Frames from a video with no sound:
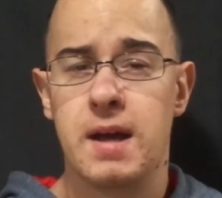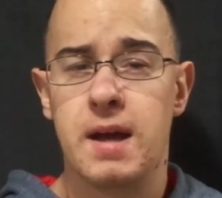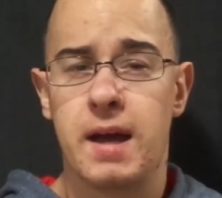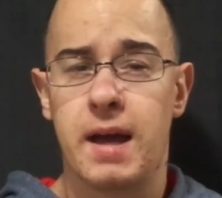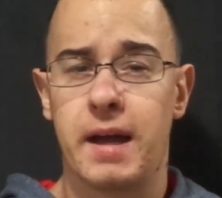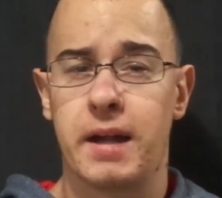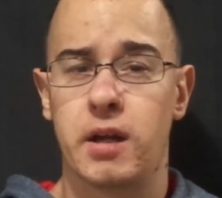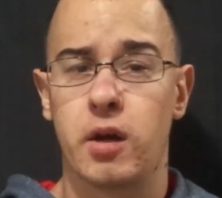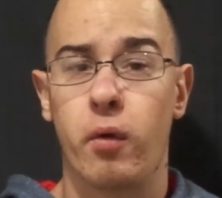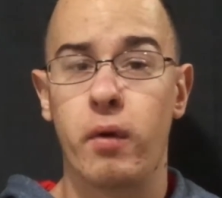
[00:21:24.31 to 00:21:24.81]

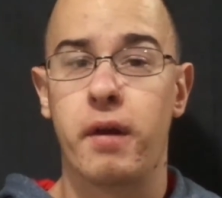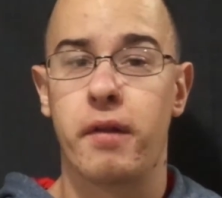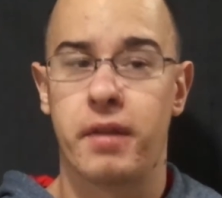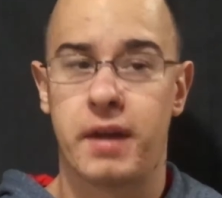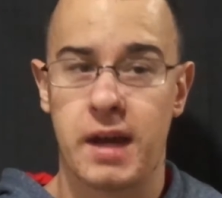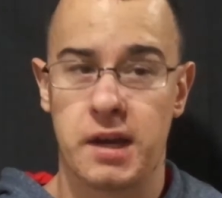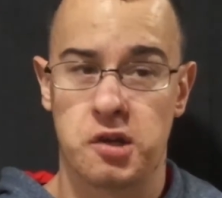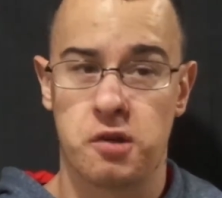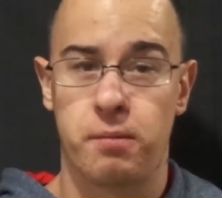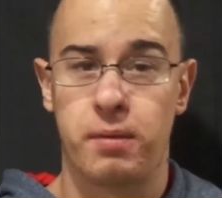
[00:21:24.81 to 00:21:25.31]
And going to the
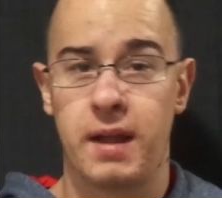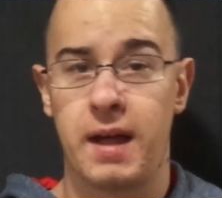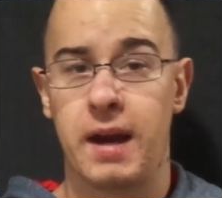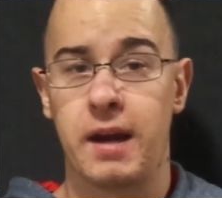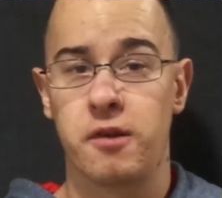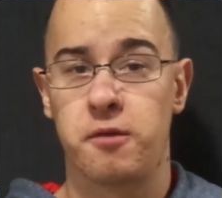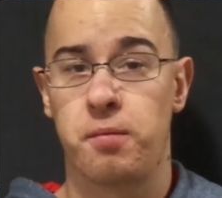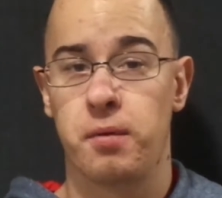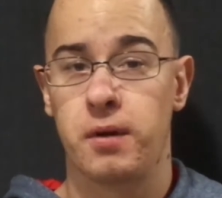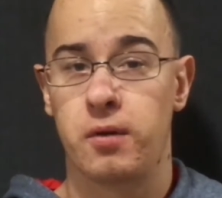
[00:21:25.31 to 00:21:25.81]
Kessel Planet
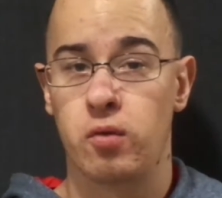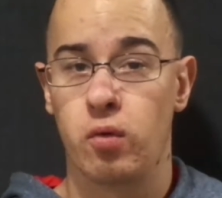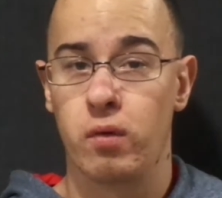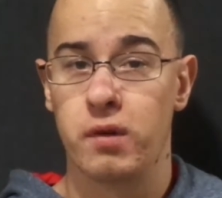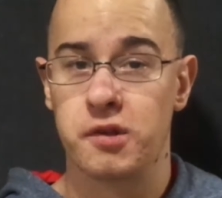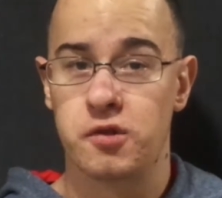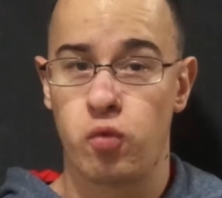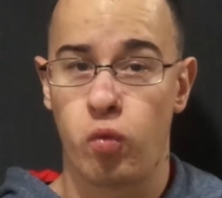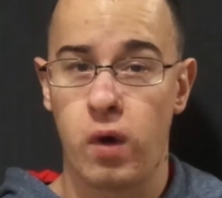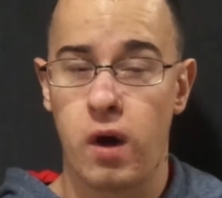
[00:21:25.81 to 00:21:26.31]
is pretty cool
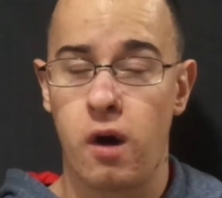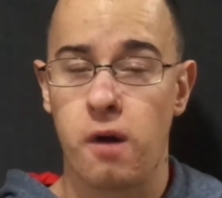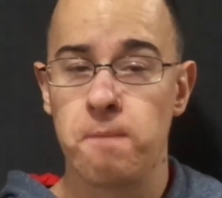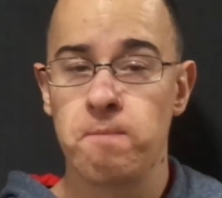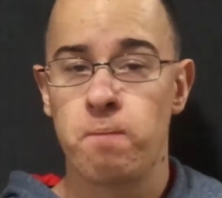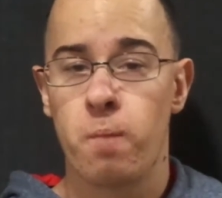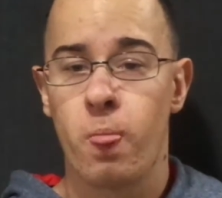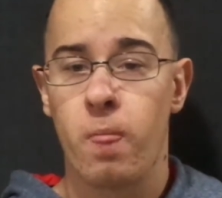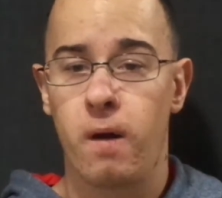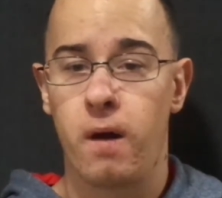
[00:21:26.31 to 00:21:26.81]
as
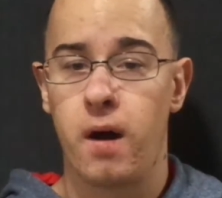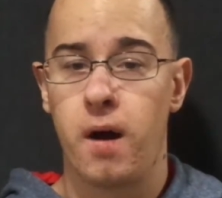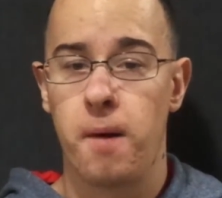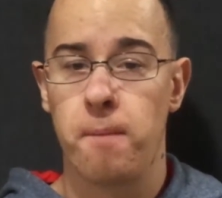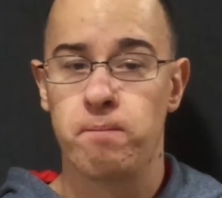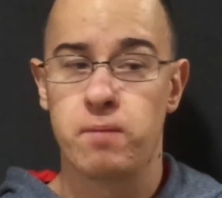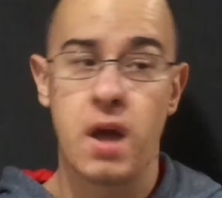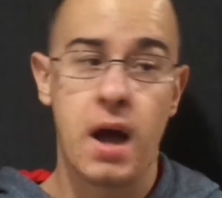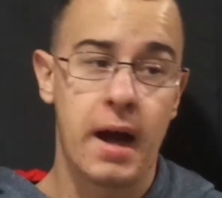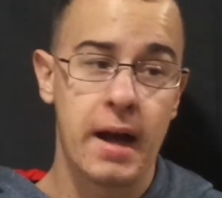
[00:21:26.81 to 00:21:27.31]
well.
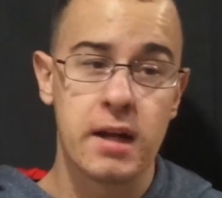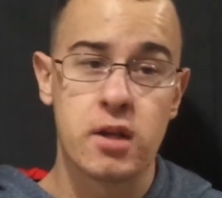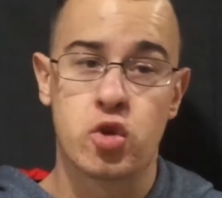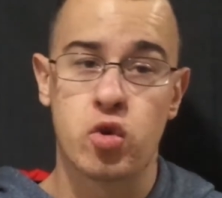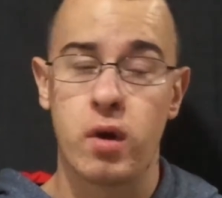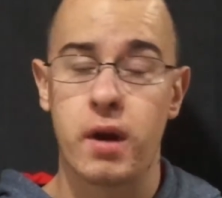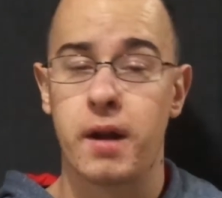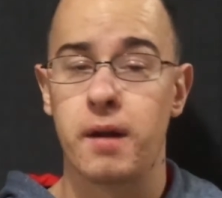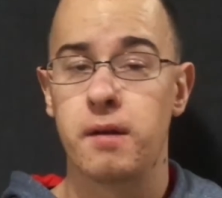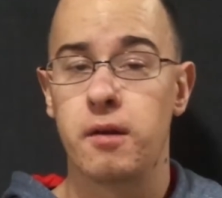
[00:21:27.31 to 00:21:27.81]
Um, yeah, I
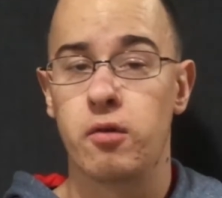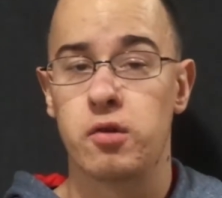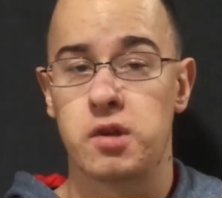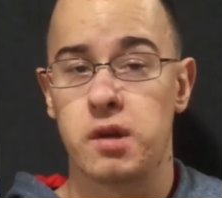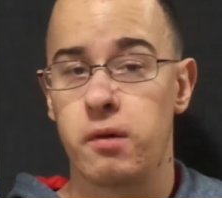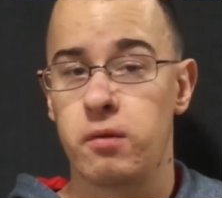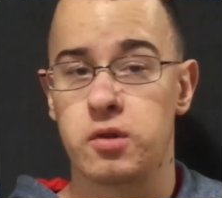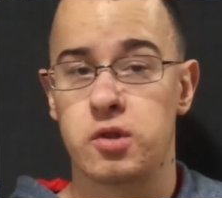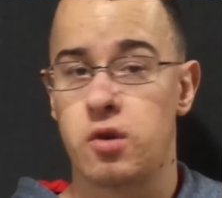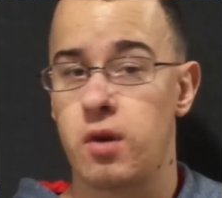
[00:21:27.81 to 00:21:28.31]
enjoyed it. It was
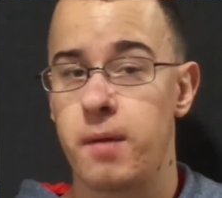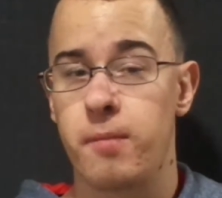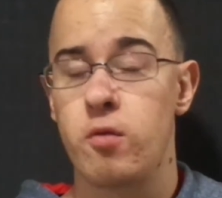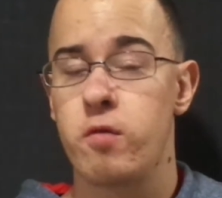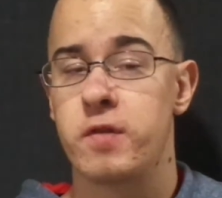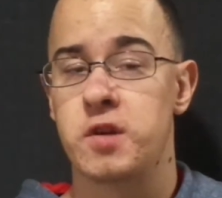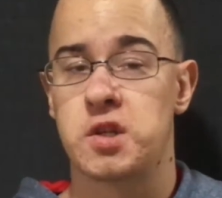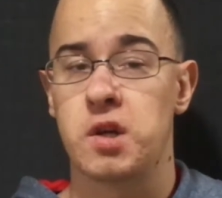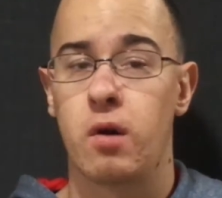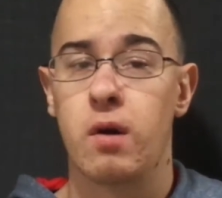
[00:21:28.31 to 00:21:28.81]
it was a great
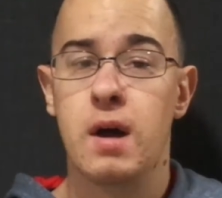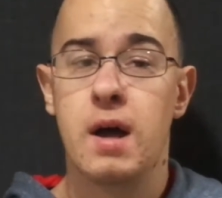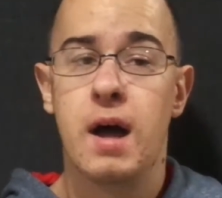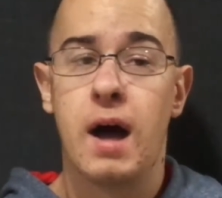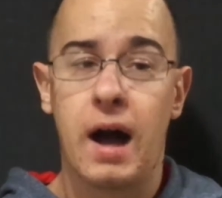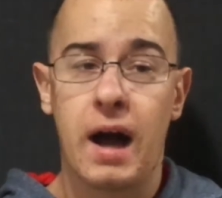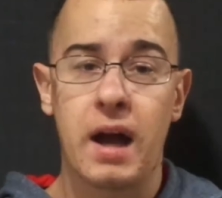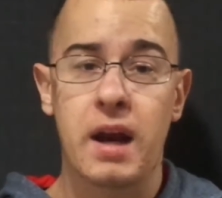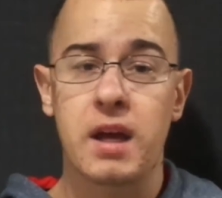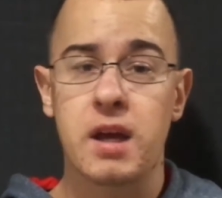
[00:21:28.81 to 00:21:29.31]
movie. So
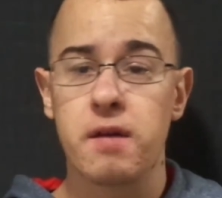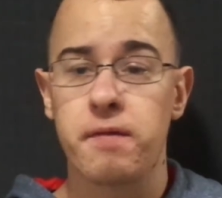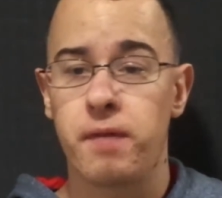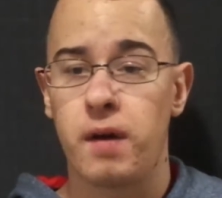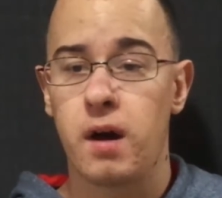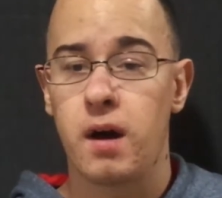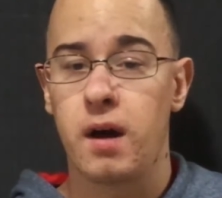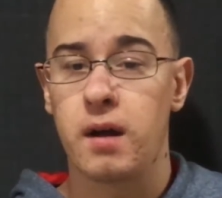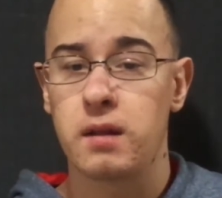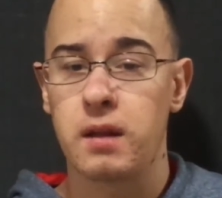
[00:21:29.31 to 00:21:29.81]
I'm gonna give,
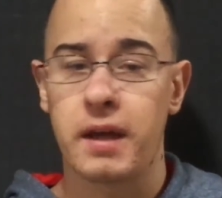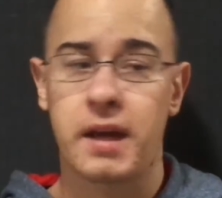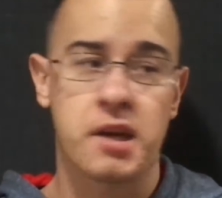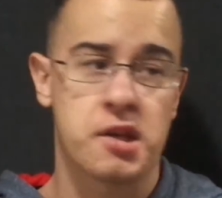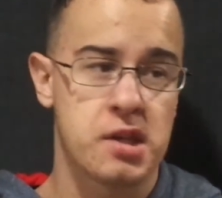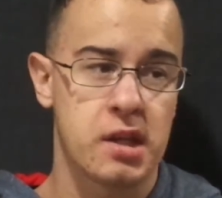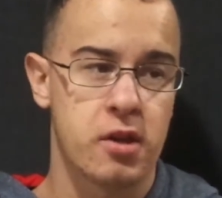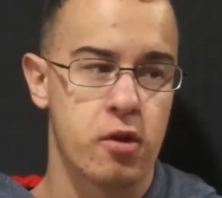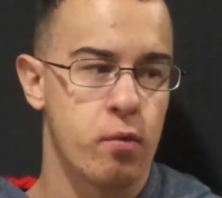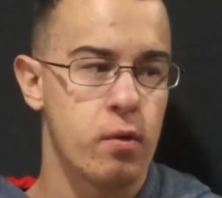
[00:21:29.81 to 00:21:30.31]
uh, like I
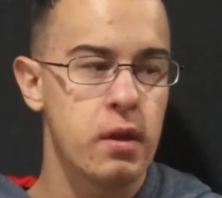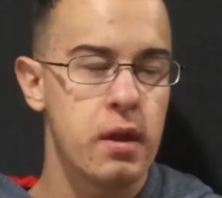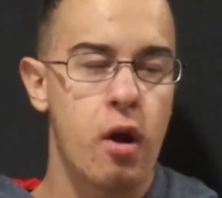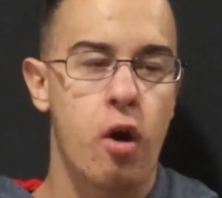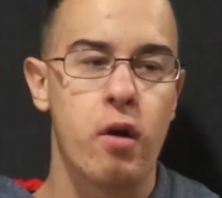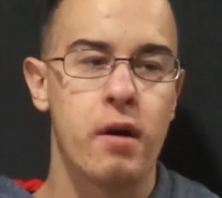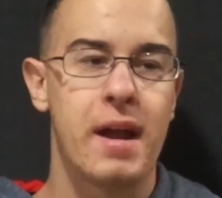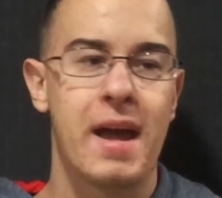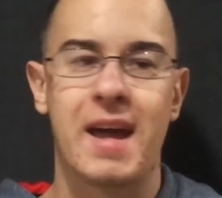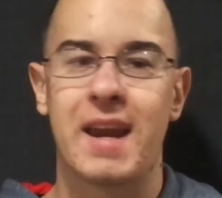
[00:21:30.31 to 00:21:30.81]
said, there really
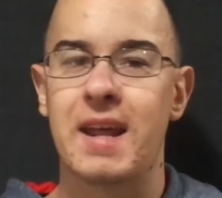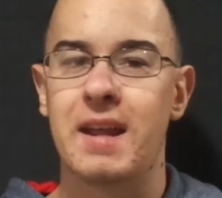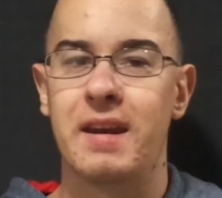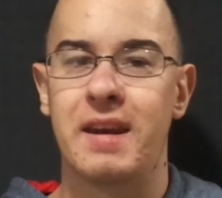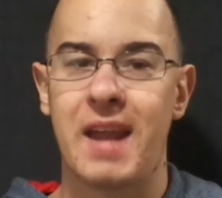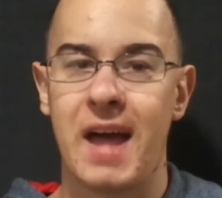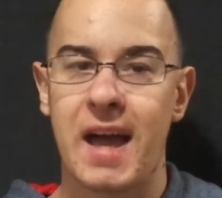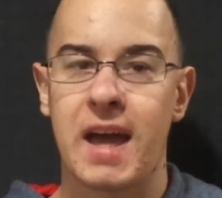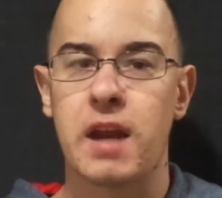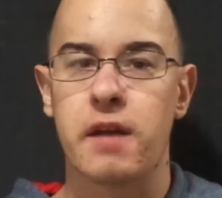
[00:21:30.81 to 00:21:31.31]
aren't any
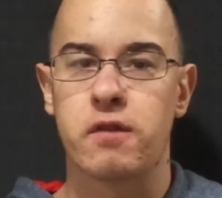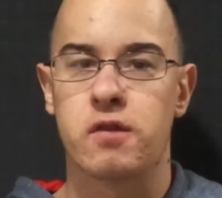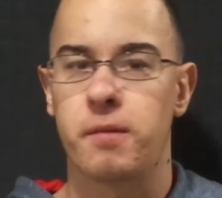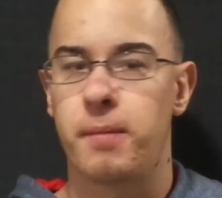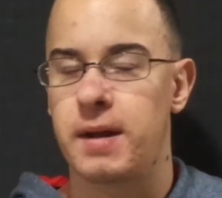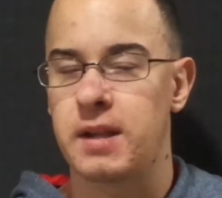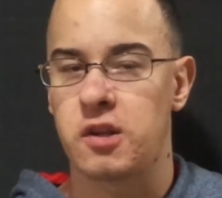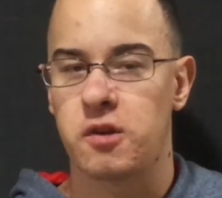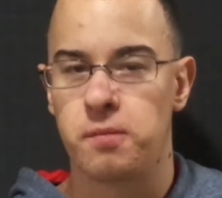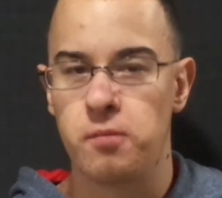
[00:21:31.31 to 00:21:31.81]
negatives
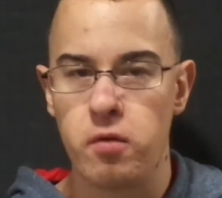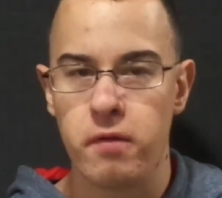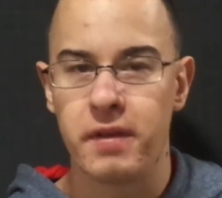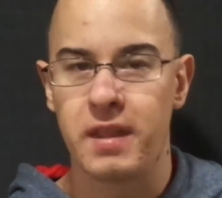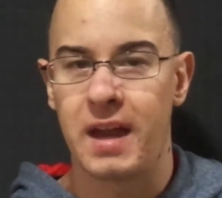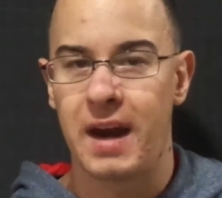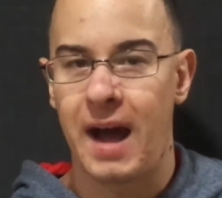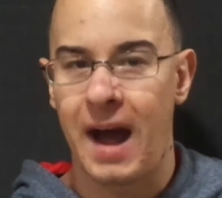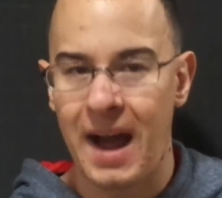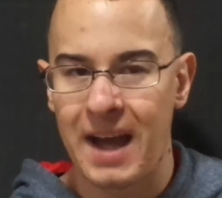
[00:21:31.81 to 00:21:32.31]
about this movie
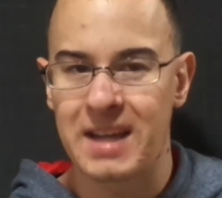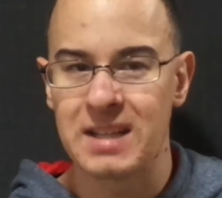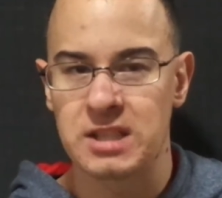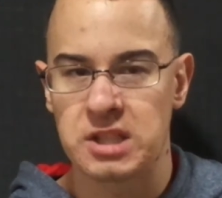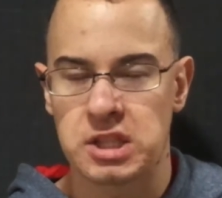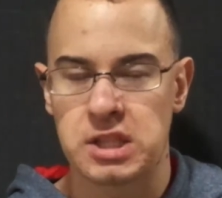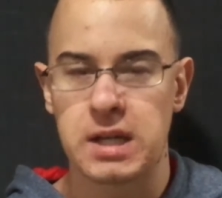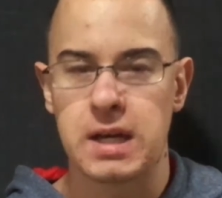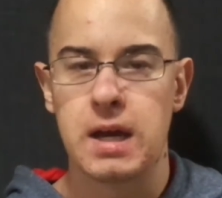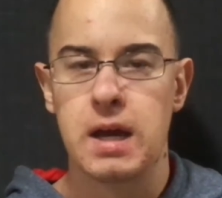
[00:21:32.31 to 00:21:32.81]
that I can
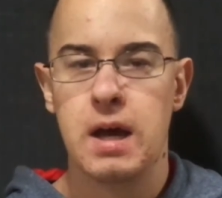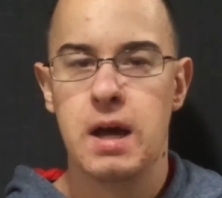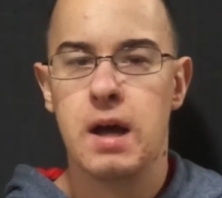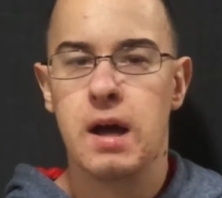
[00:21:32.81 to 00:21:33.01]
see.